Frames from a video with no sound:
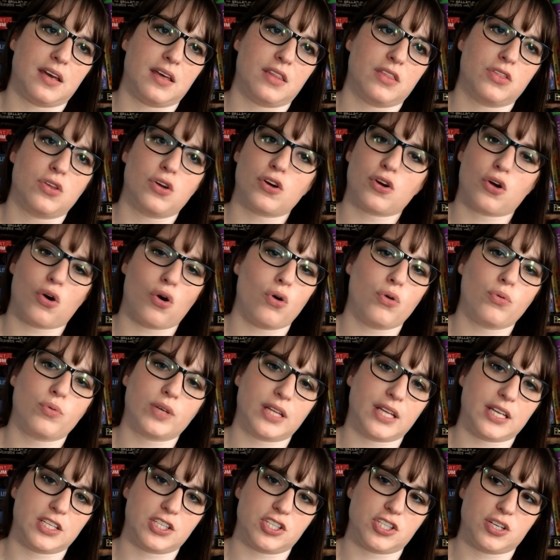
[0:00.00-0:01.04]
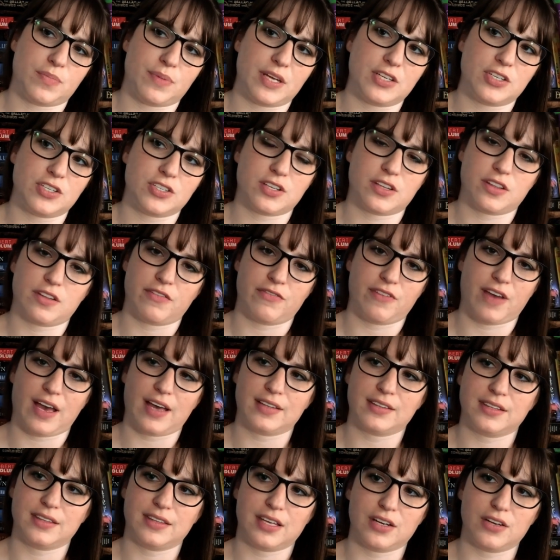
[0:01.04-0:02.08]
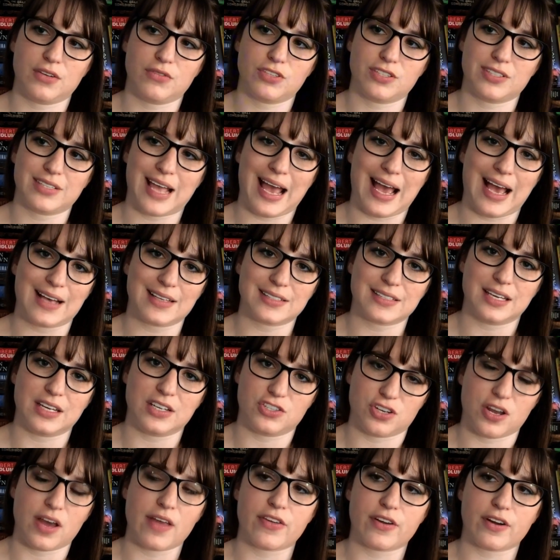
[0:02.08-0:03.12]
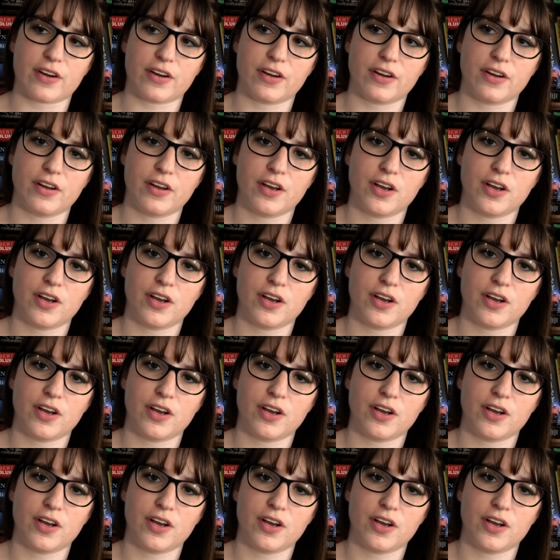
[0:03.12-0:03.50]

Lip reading: their whole relationship hinges on the fact that they don't just ask each other